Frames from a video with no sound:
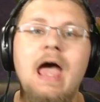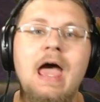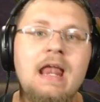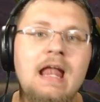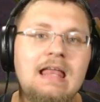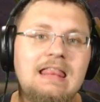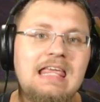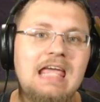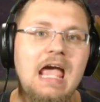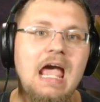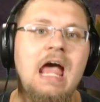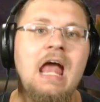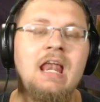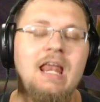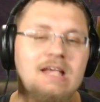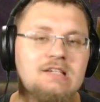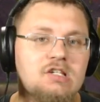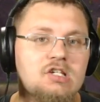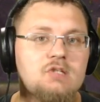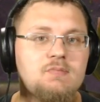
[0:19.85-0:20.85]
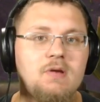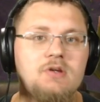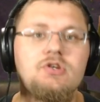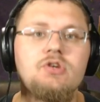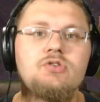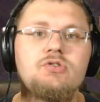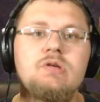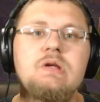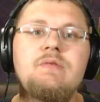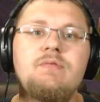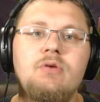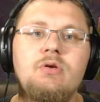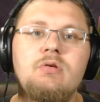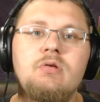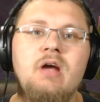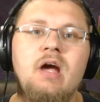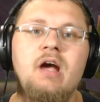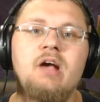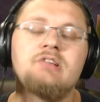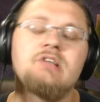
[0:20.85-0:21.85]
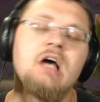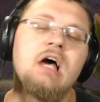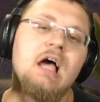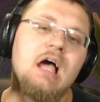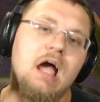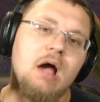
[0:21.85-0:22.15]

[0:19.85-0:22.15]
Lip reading: and at the end, as a special treat for you guys,